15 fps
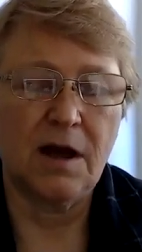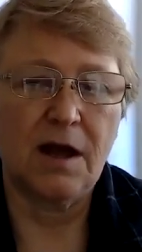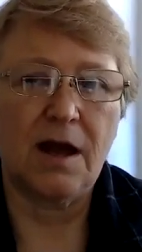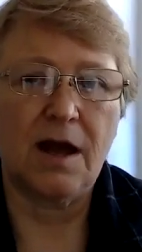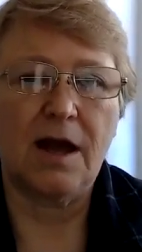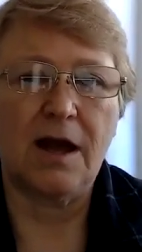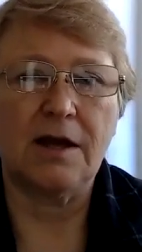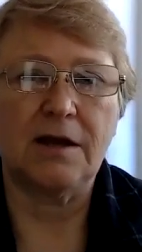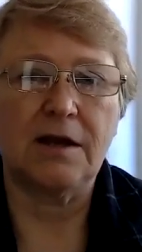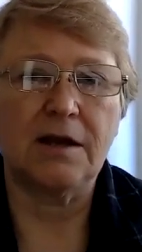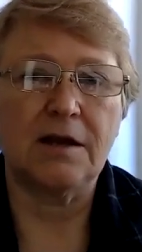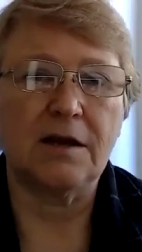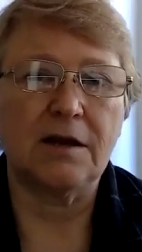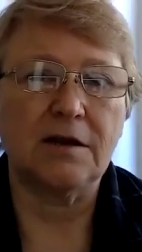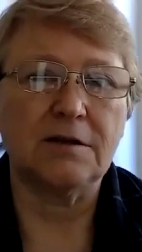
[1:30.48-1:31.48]
and
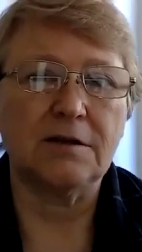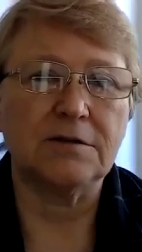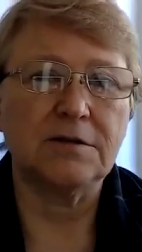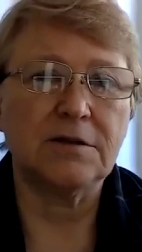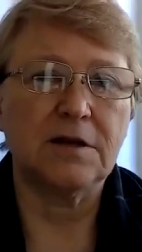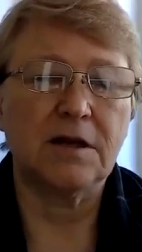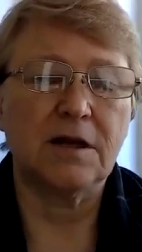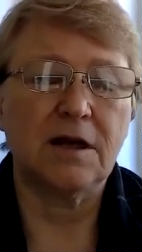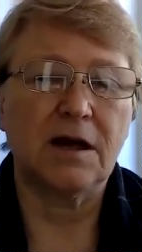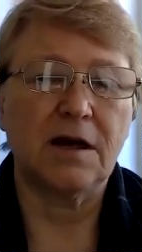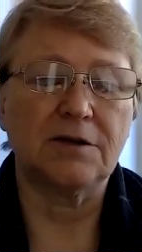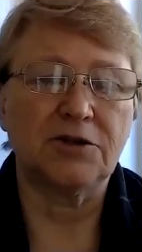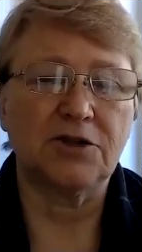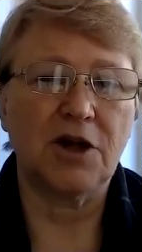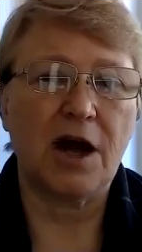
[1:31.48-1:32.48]
it is
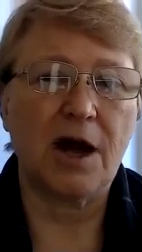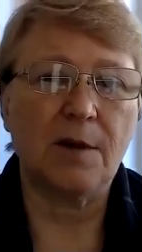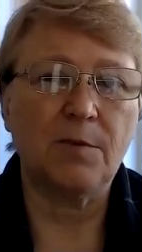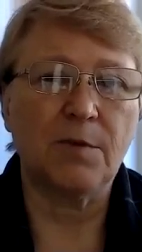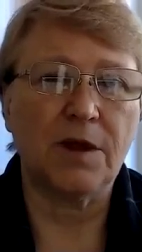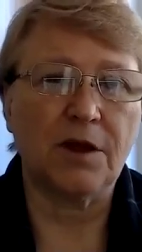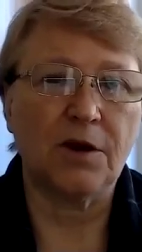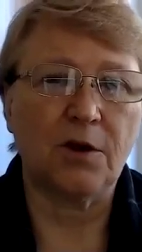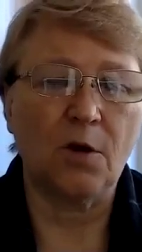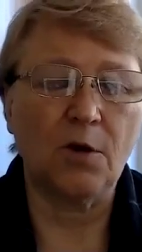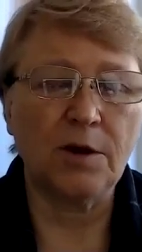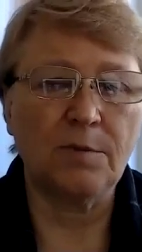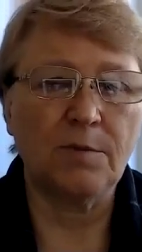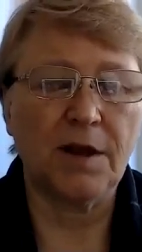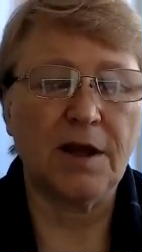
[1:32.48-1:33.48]
a job that can
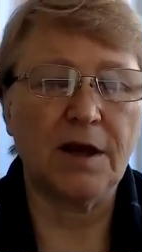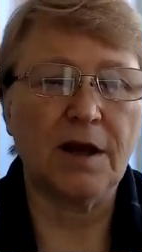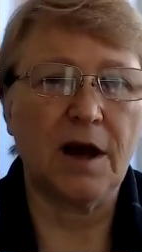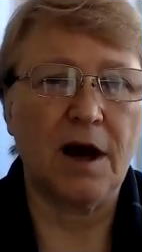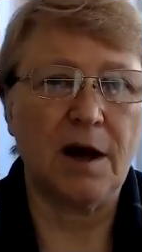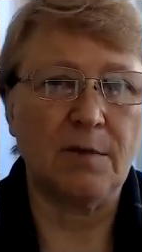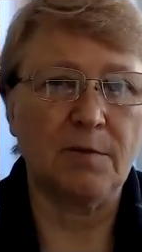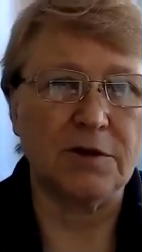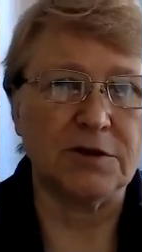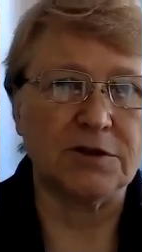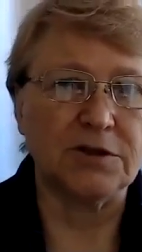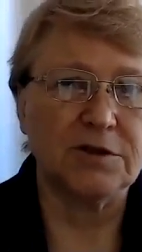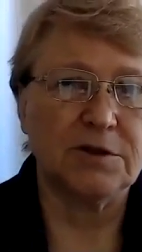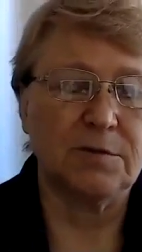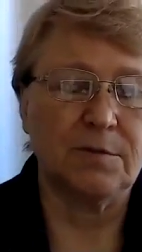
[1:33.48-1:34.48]
only be
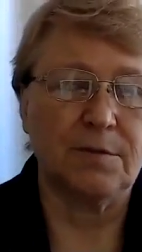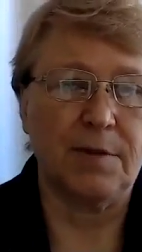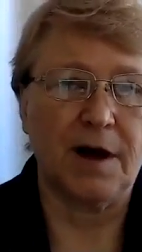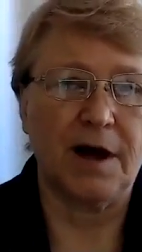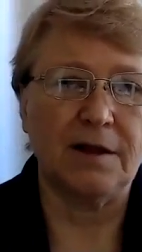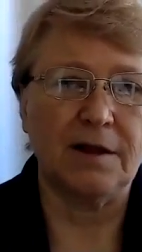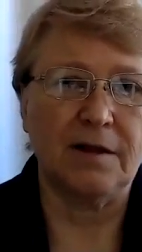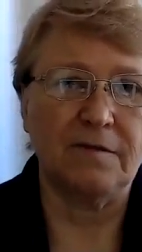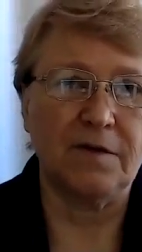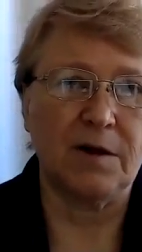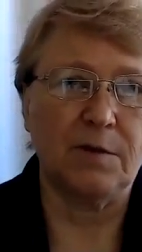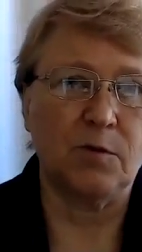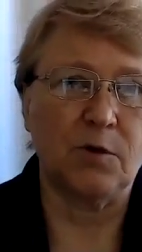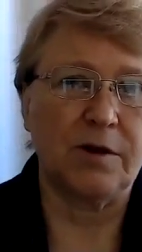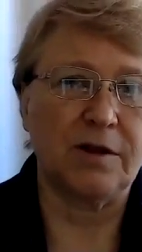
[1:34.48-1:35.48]
accomplished by
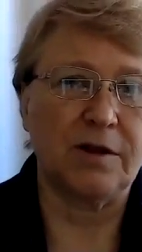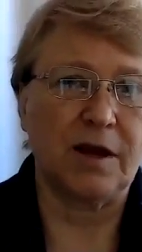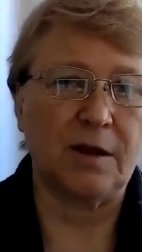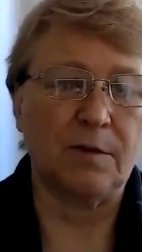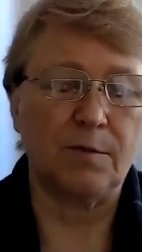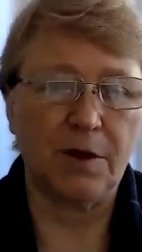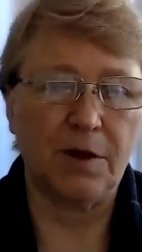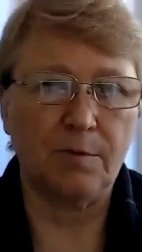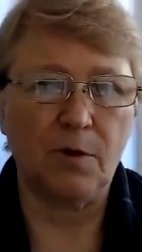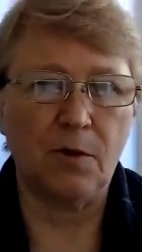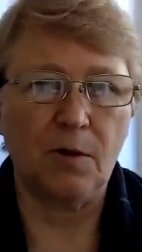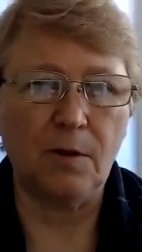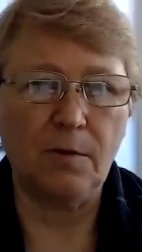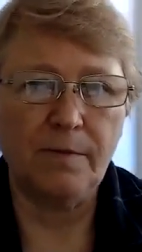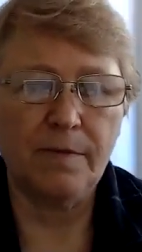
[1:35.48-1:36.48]
living, breathing
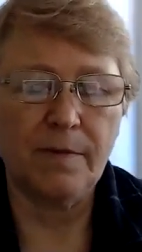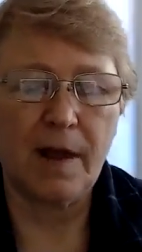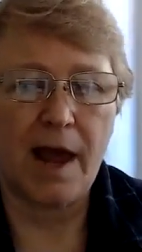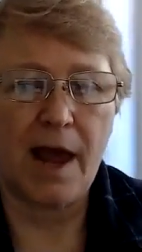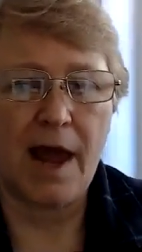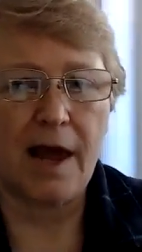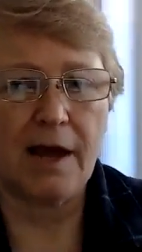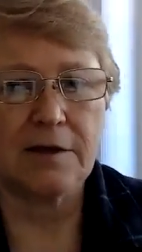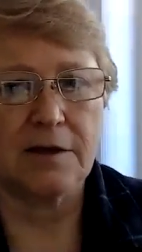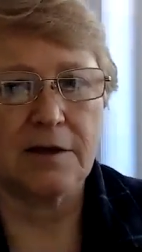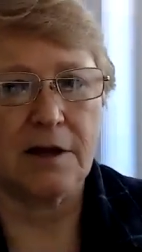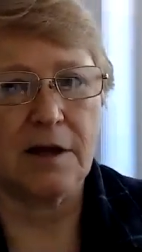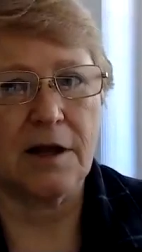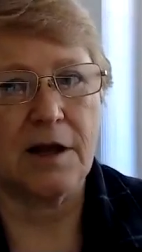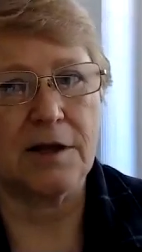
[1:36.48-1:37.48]
people
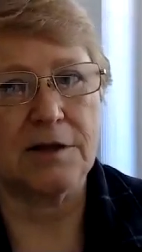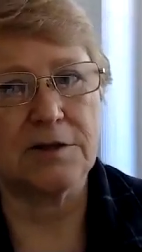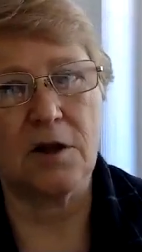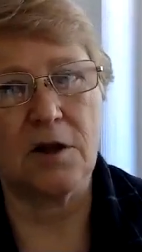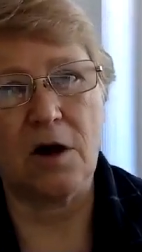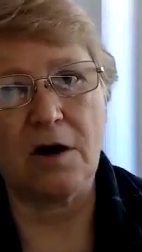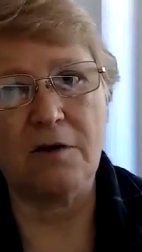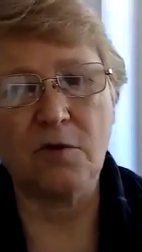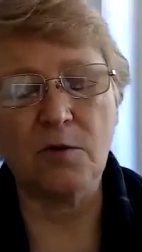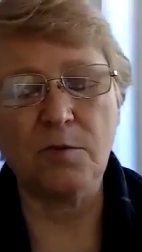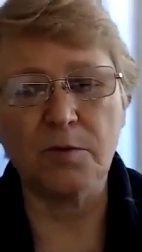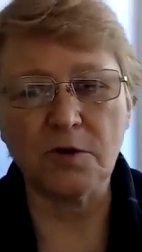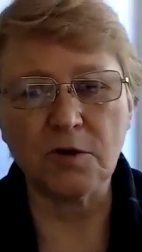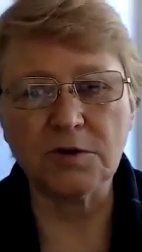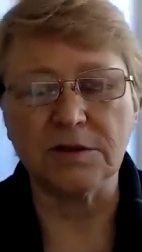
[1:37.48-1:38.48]
acting as lawful
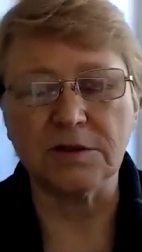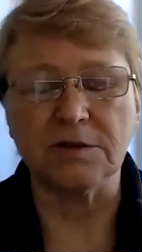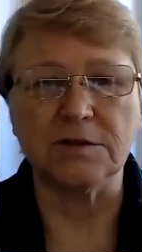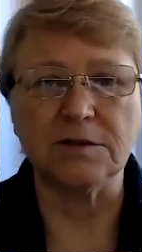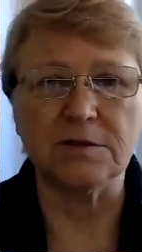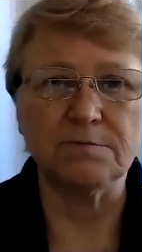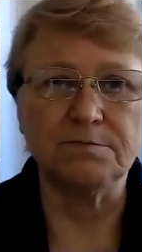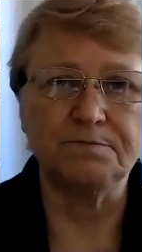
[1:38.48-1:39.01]
persons.